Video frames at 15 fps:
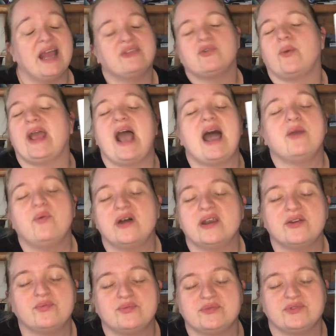Either way, I want
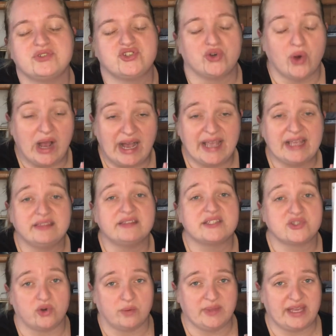to try the
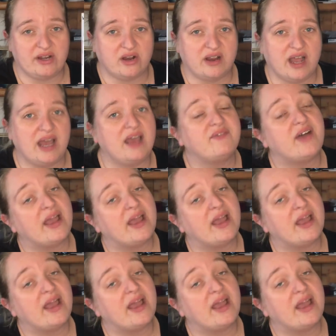Stormlight Archive.